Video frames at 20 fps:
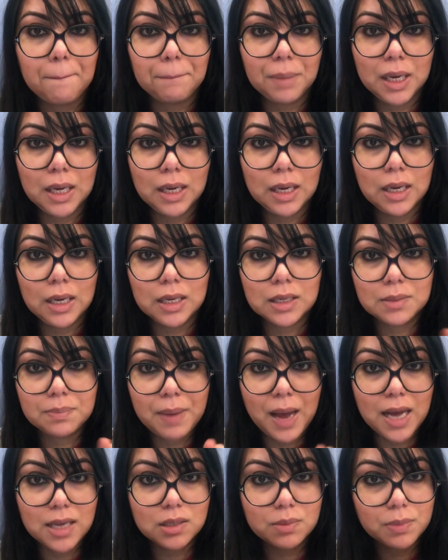P is
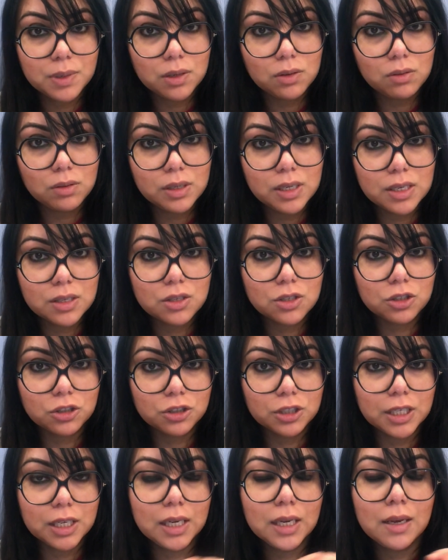past medical
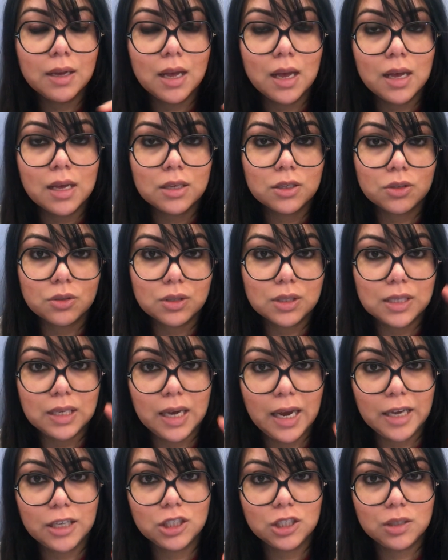history. So
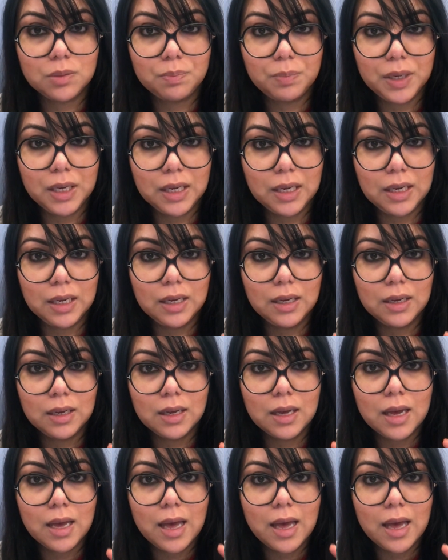CHP.